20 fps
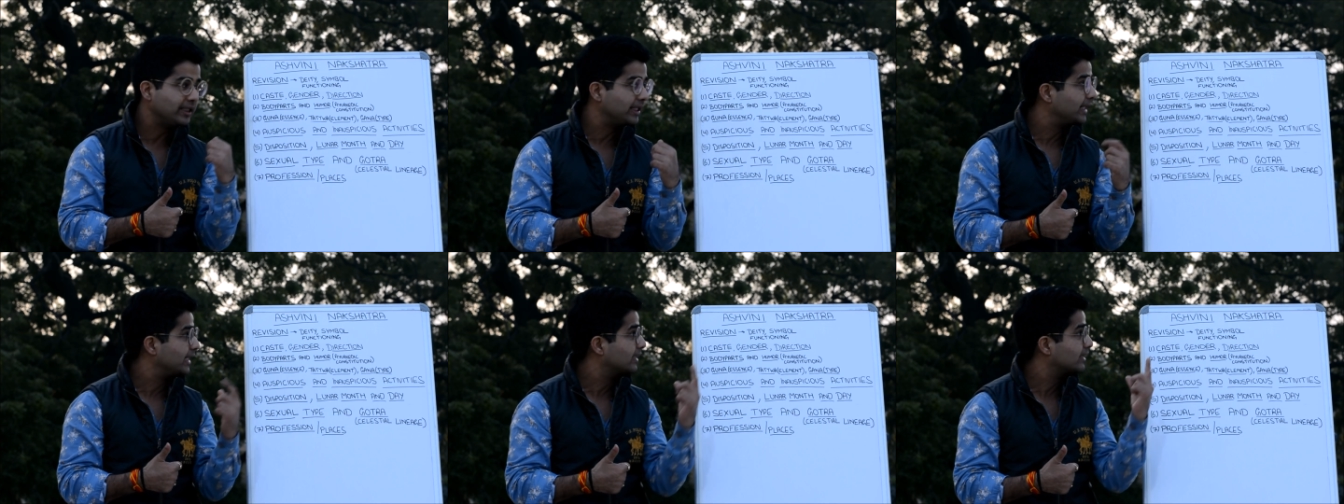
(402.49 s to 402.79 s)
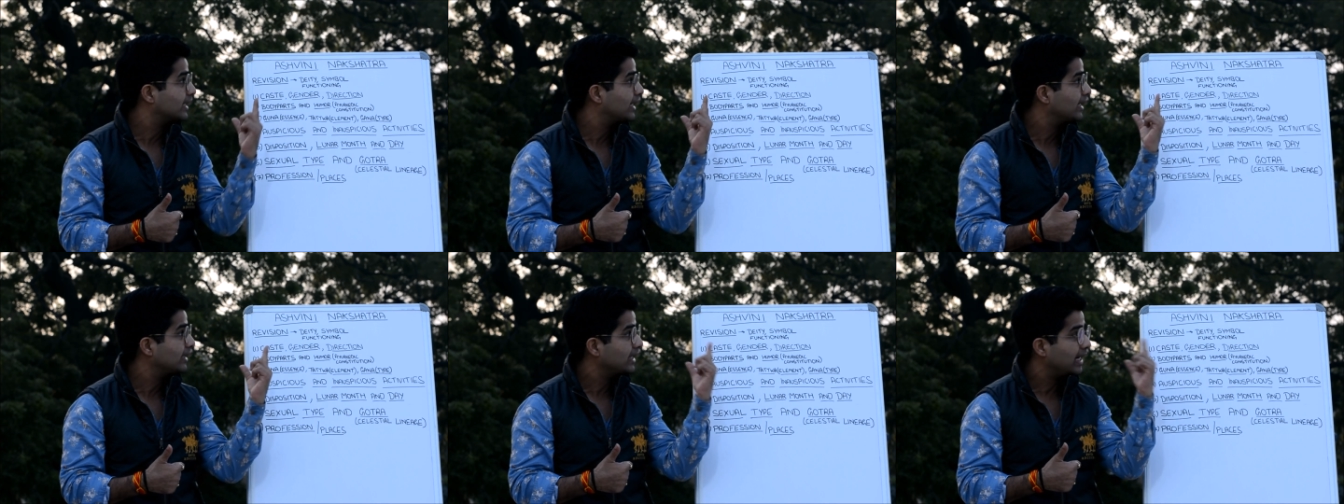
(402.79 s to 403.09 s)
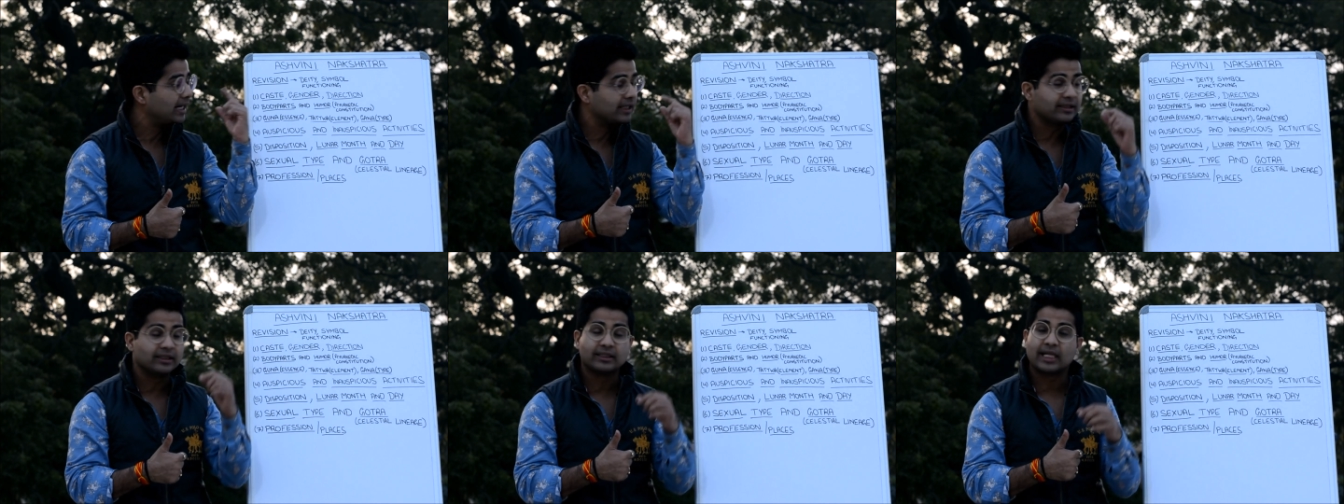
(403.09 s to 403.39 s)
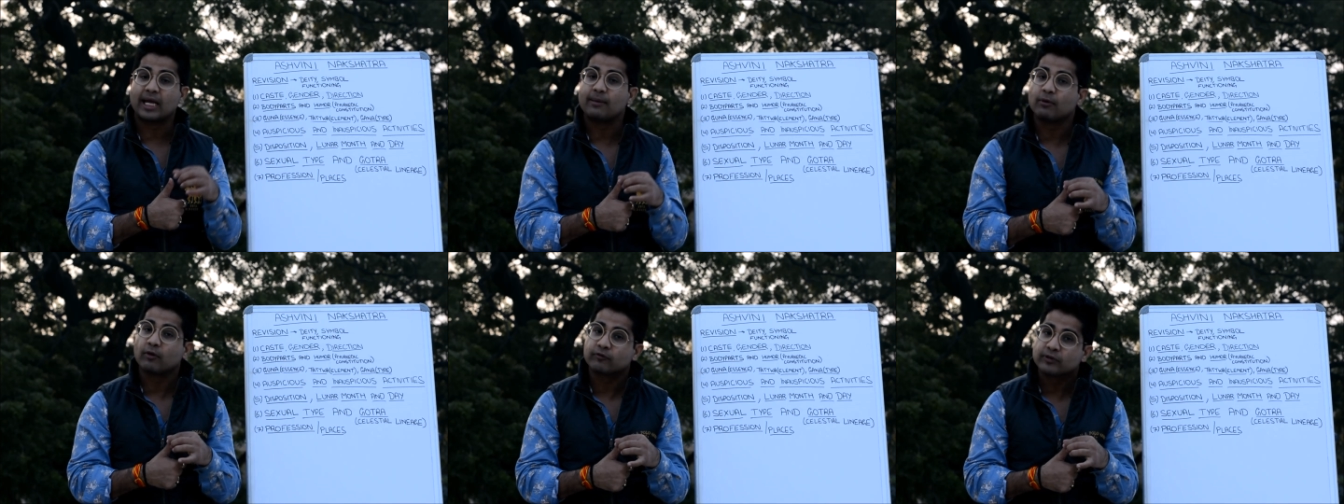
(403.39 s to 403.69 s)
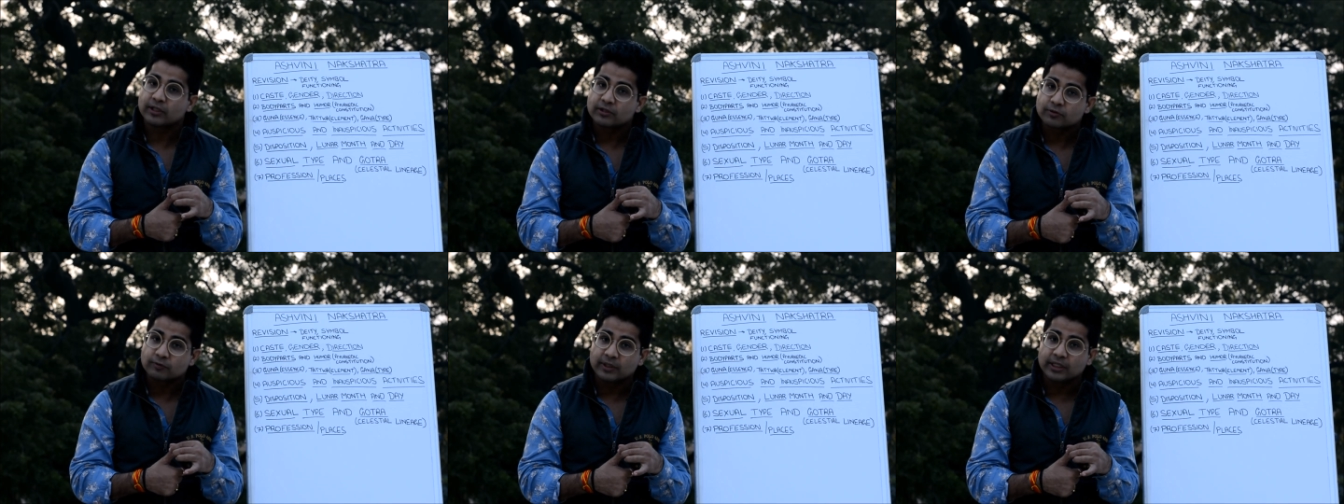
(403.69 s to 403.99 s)
take that at the time of the
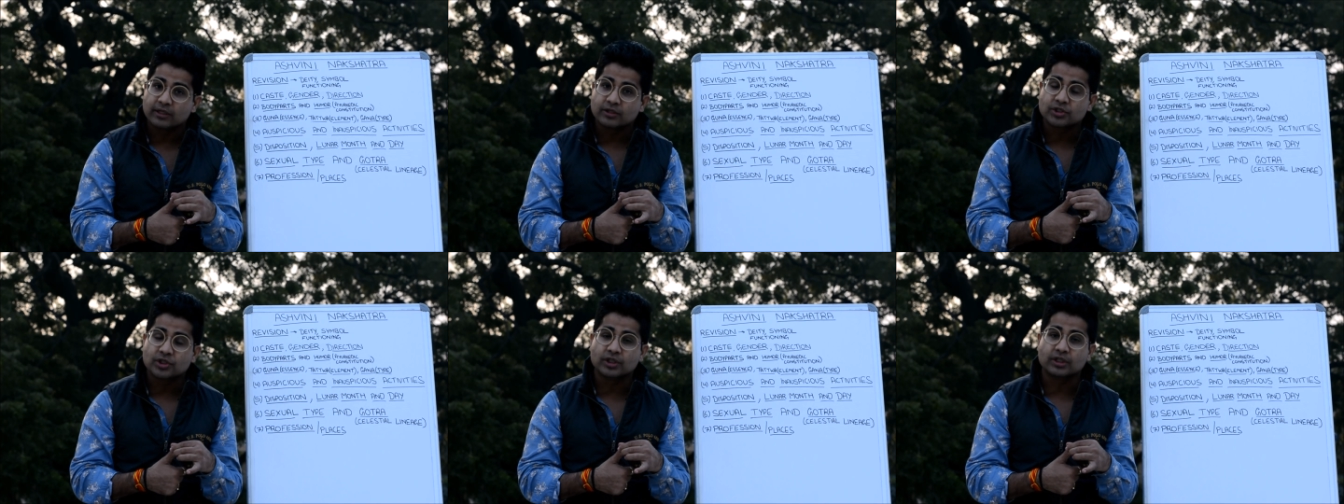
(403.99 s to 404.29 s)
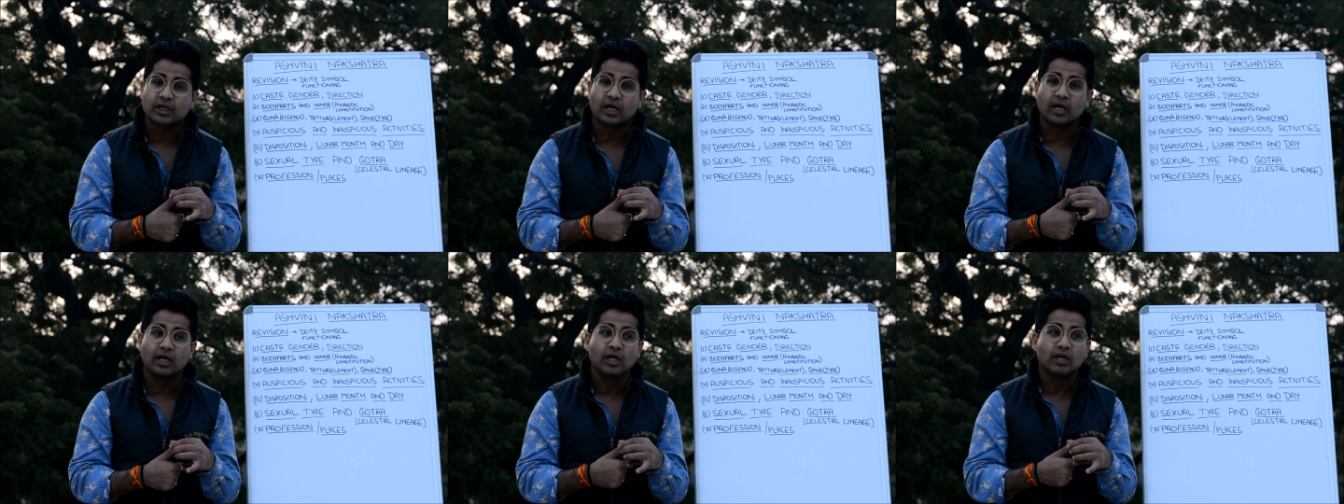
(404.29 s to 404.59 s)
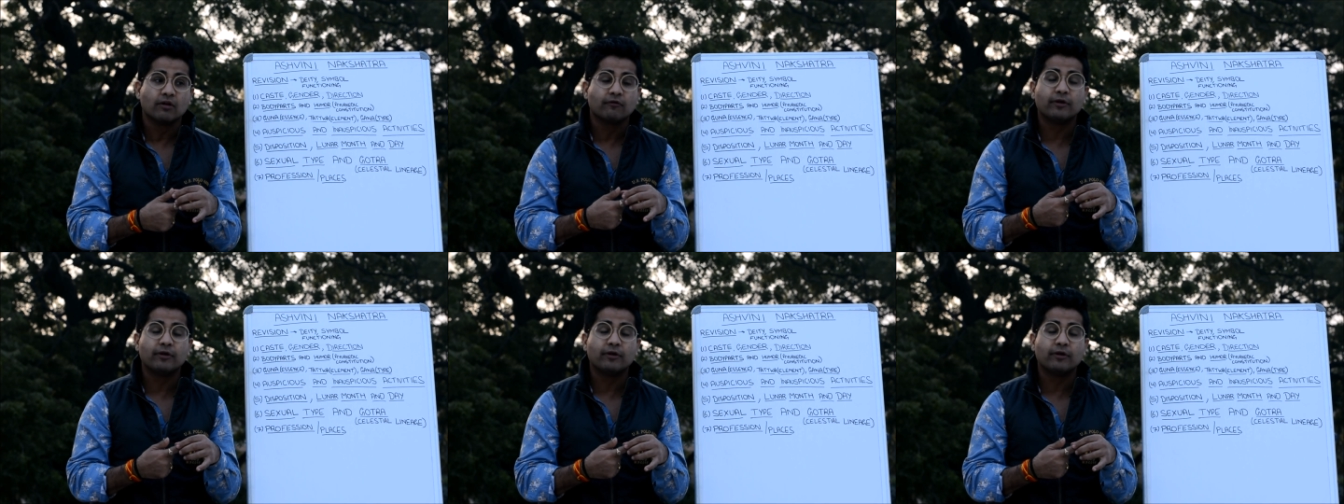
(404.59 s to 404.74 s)
Ashwini Nakshatra.